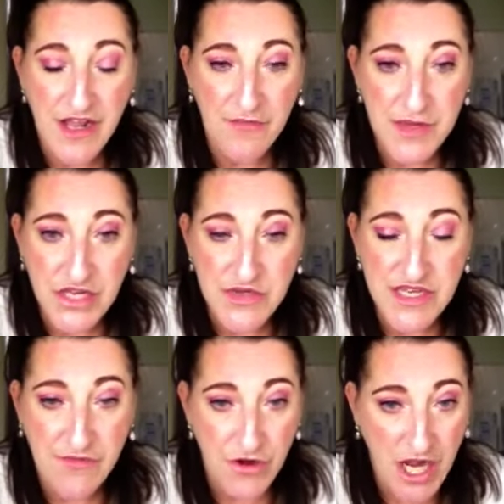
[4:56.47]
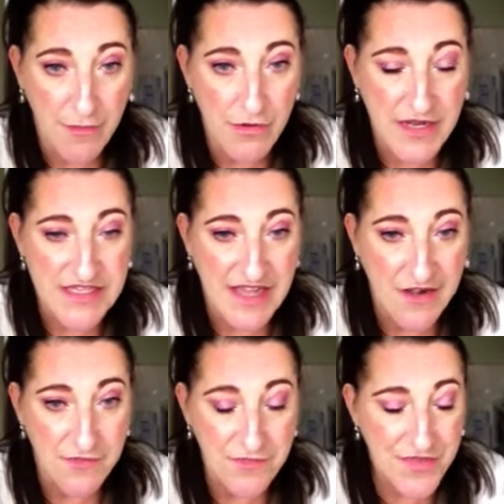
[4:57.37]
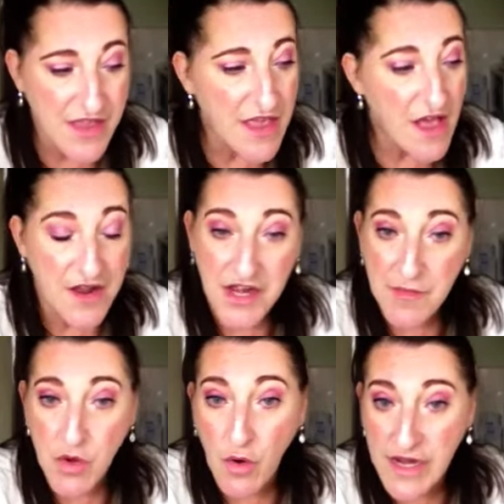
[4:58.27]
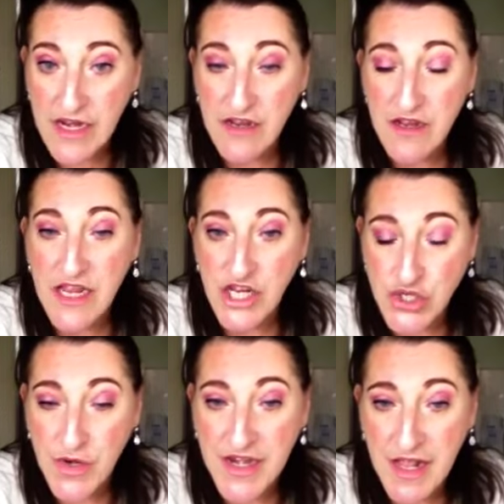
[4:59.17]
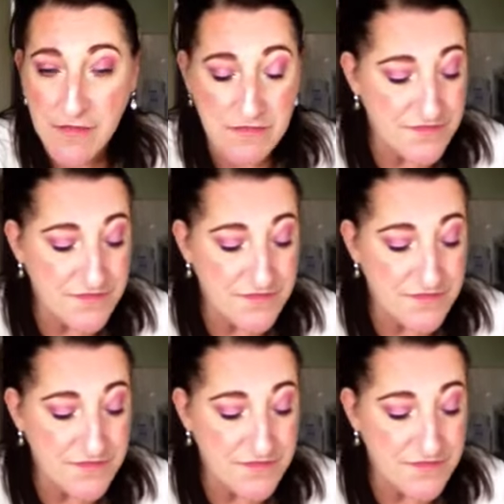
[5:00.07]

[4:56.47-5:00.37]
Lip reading: I've been using it for a couple of weeks now, and I'm quite enjoying it.